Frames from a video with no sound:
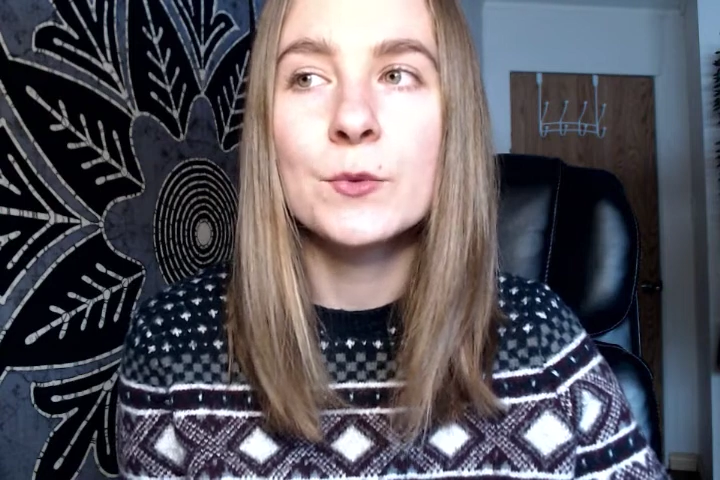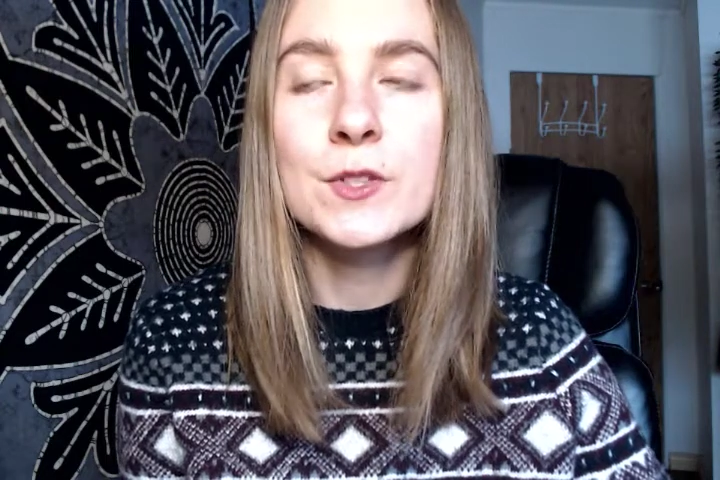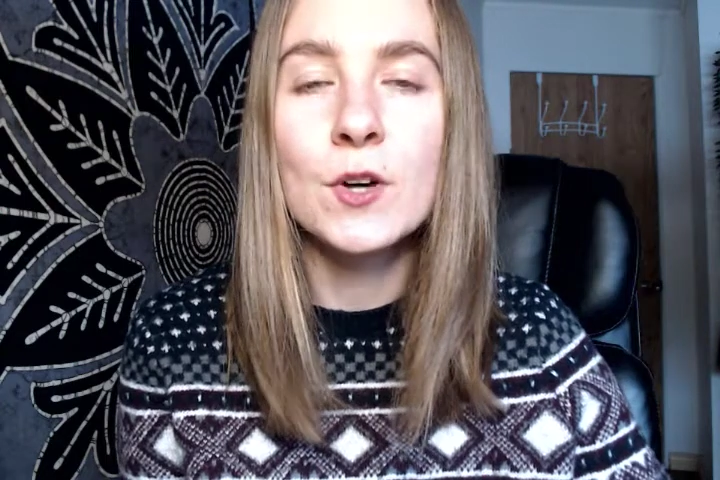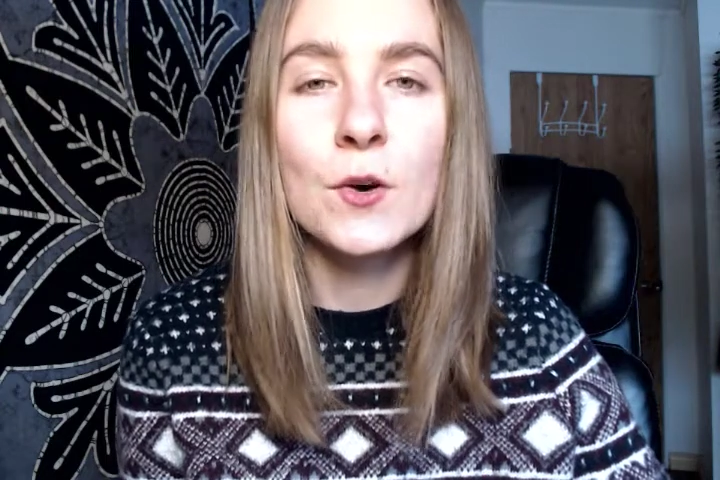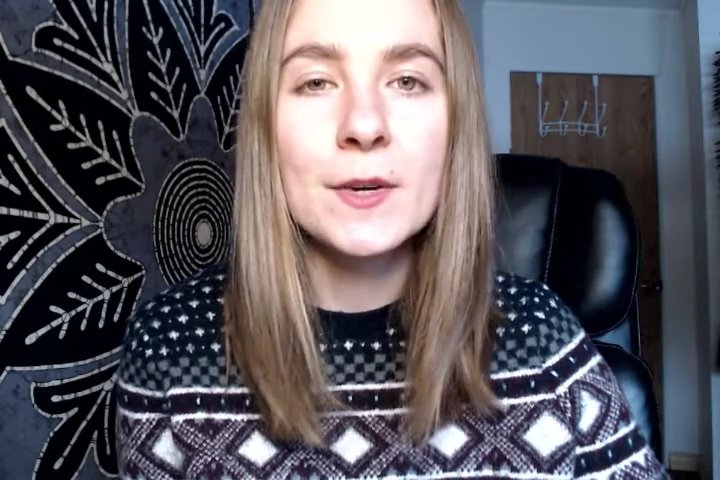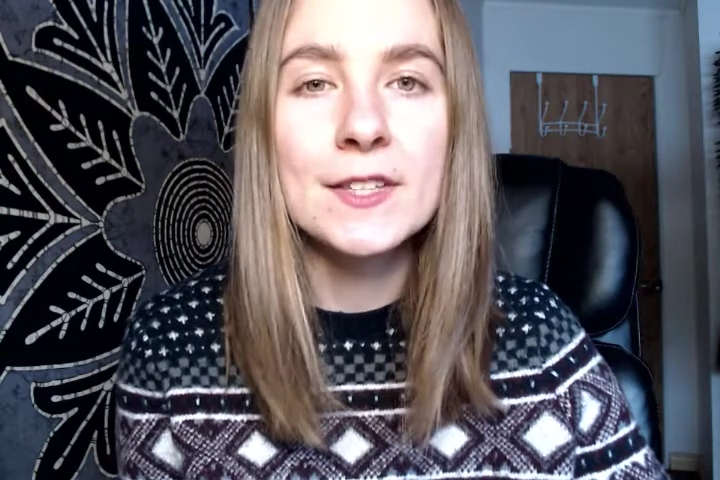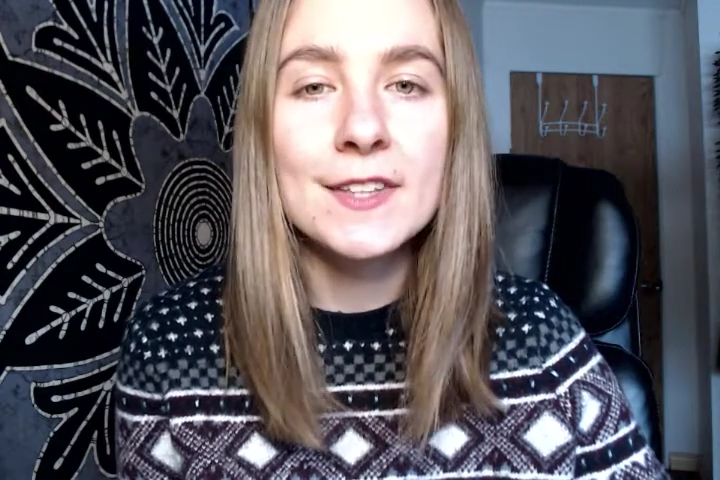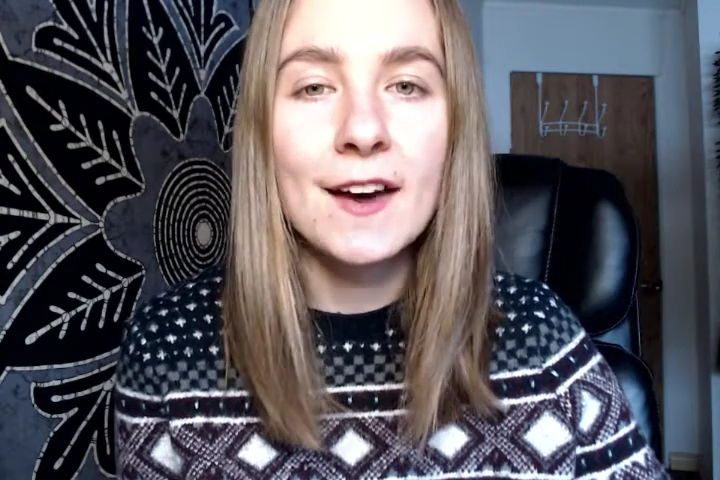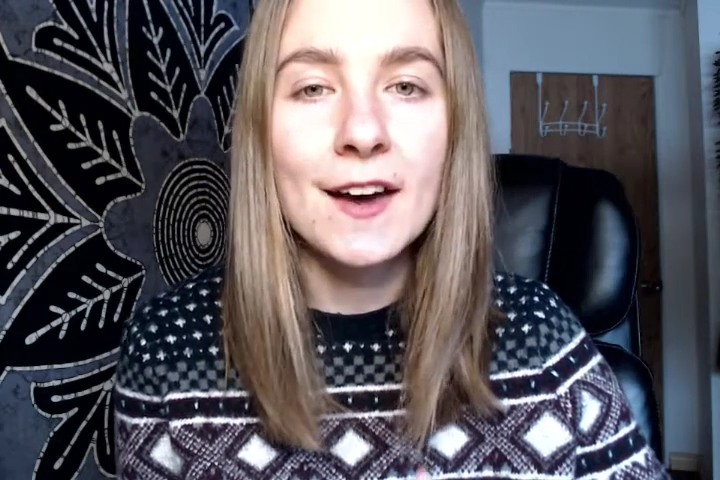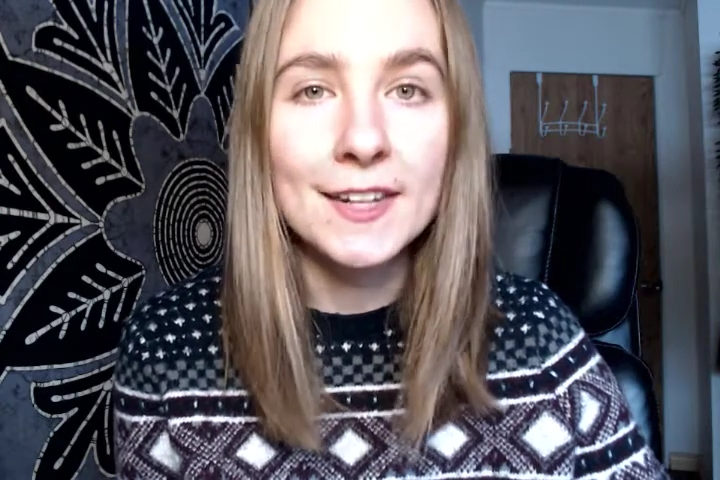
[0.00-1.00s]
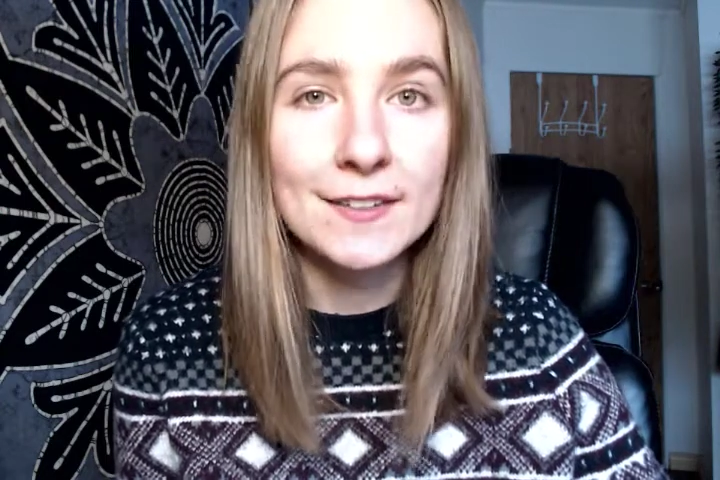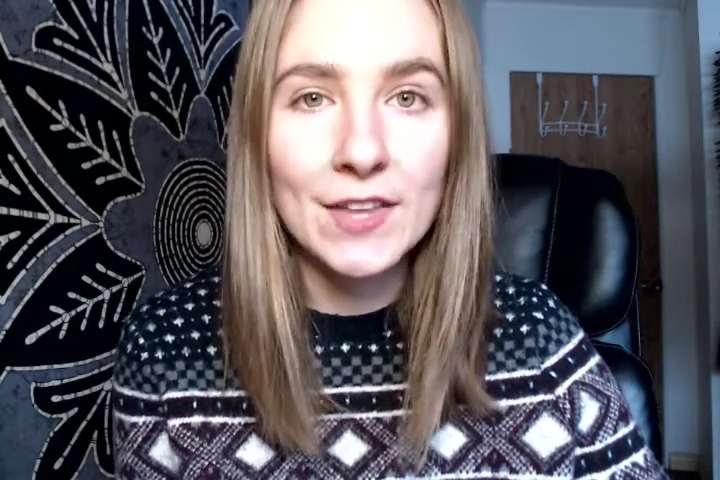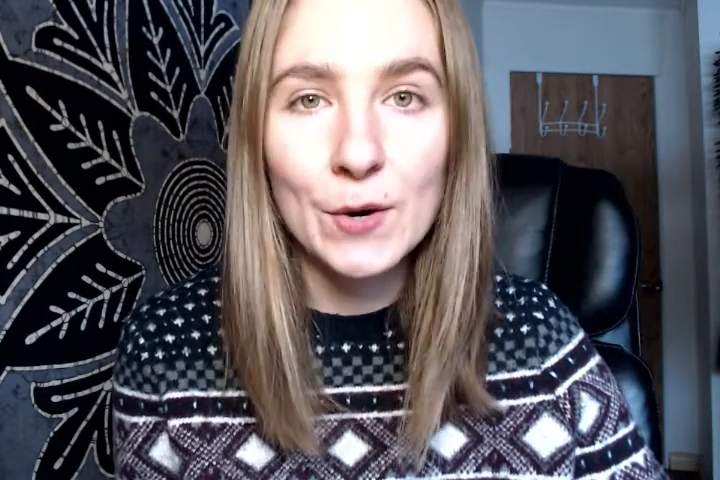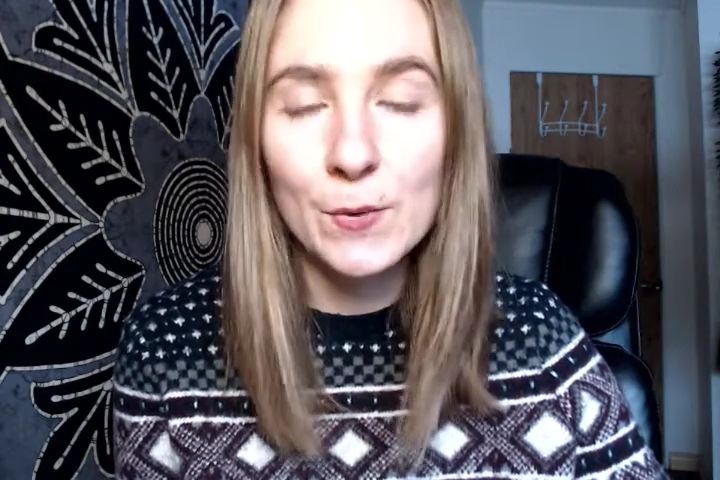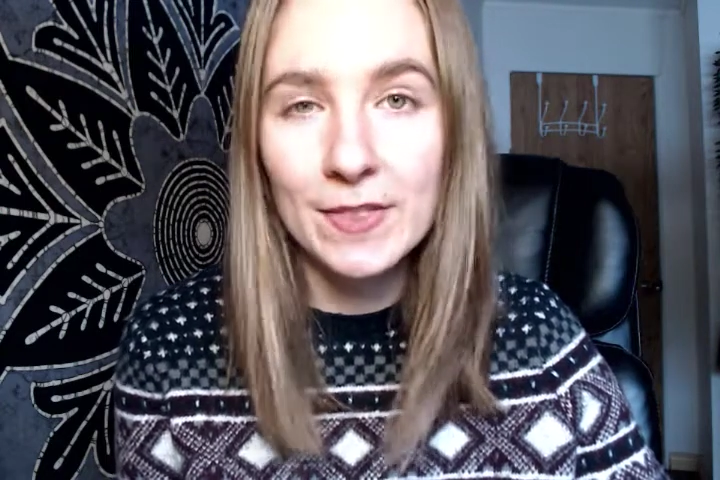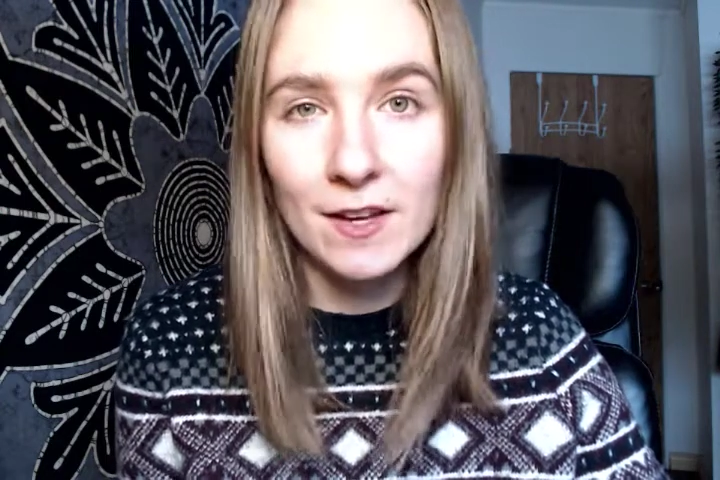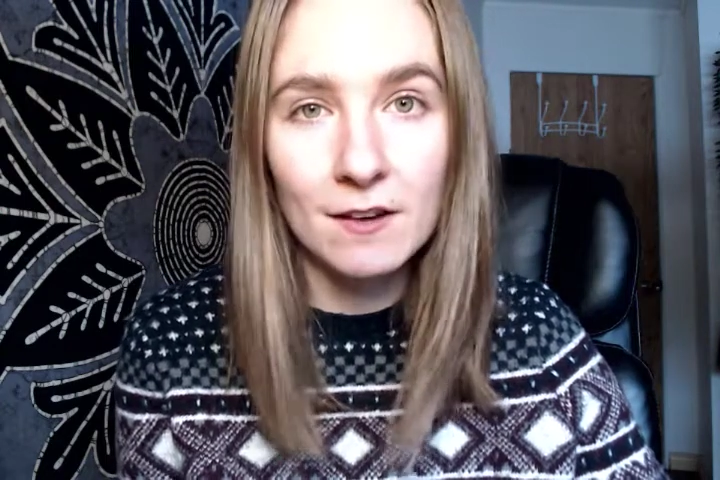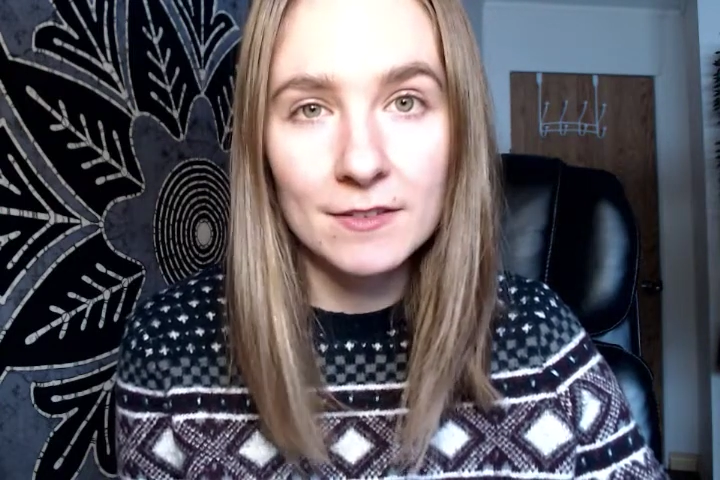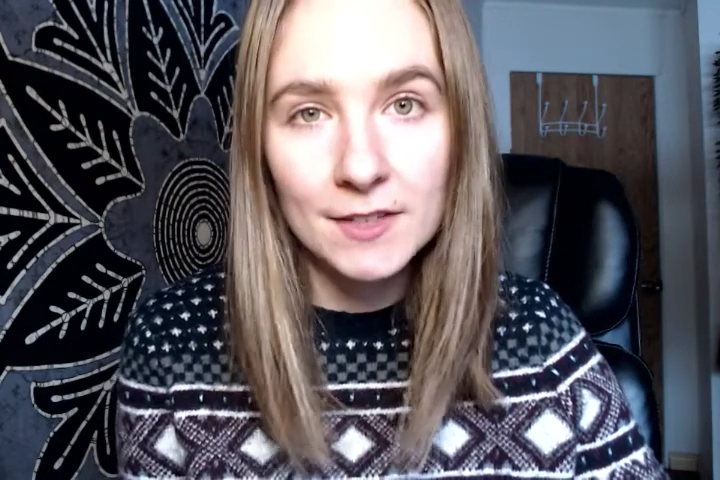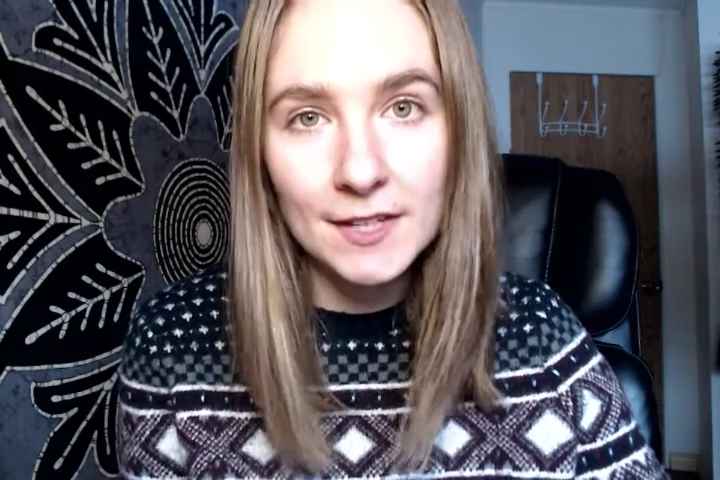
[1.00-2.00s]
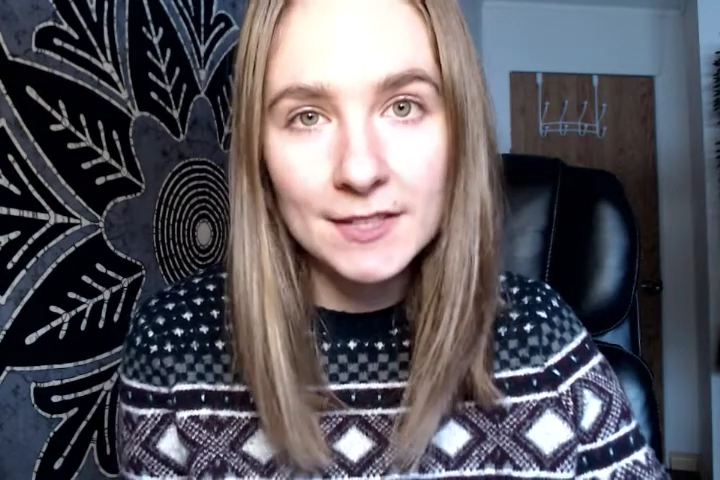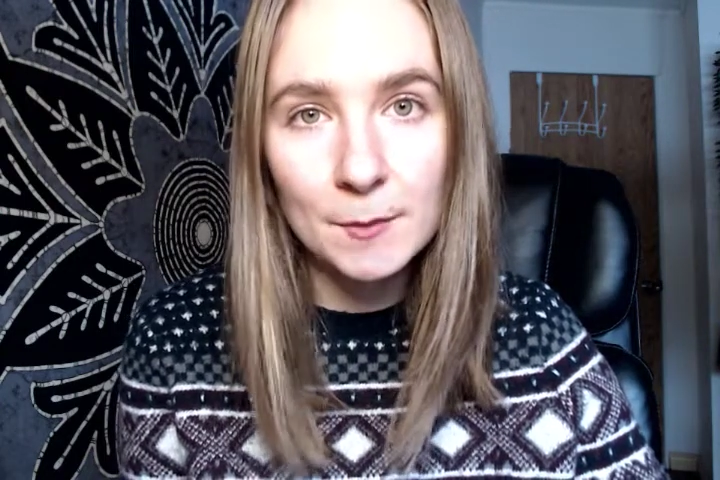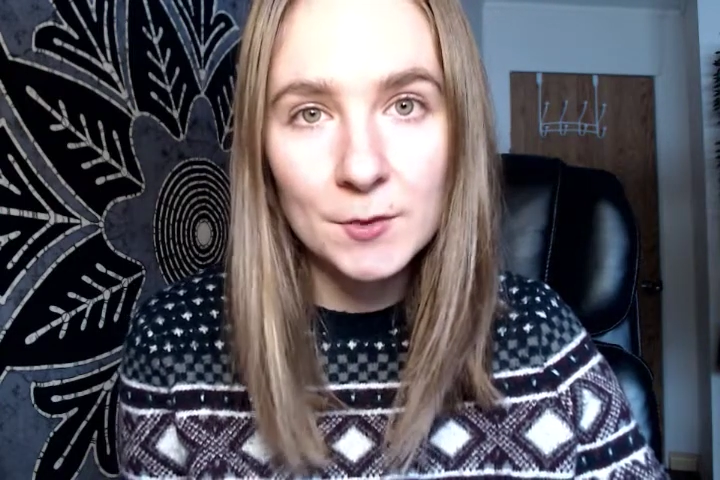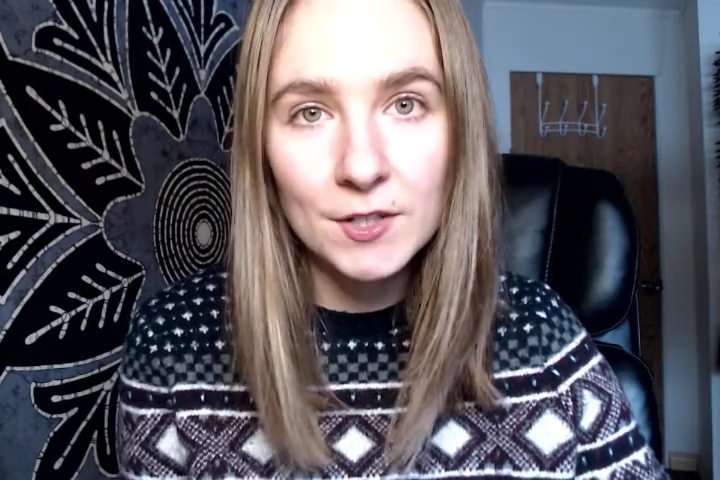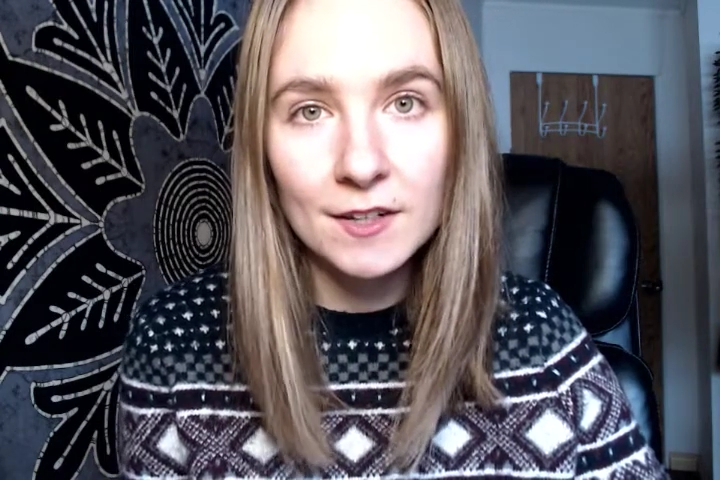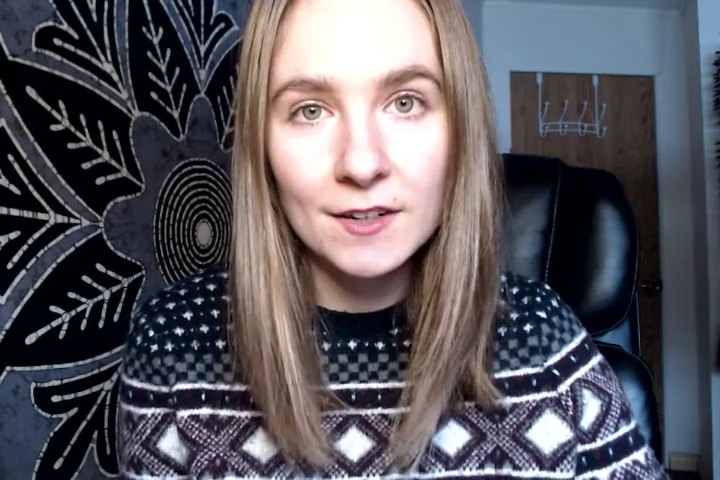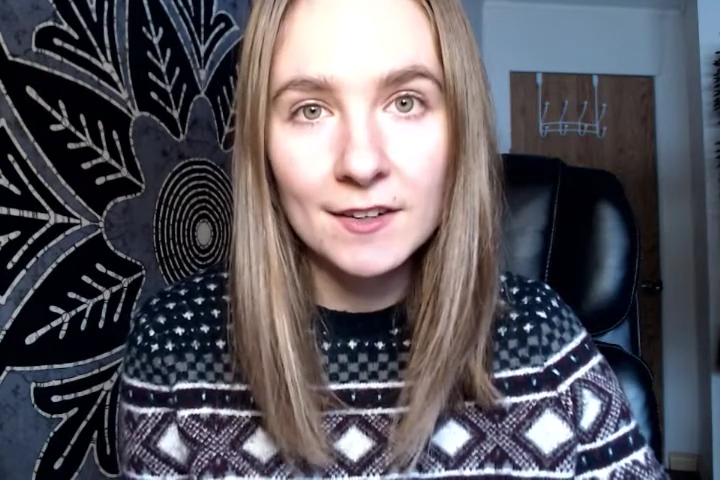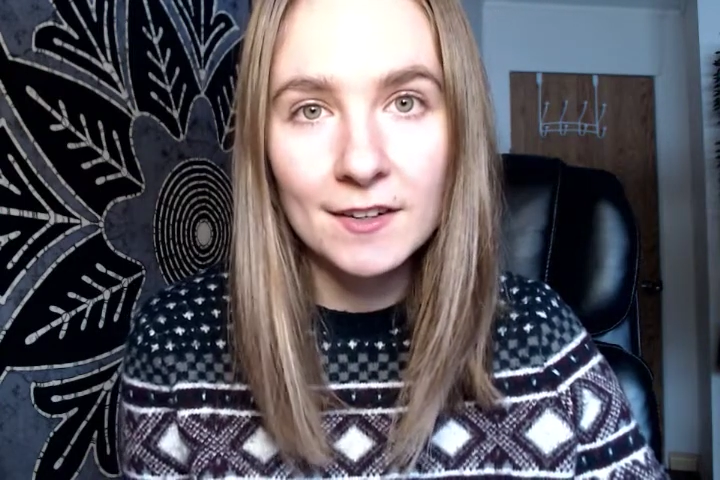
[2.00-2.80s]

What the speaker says: was always kind of that one that got the exception.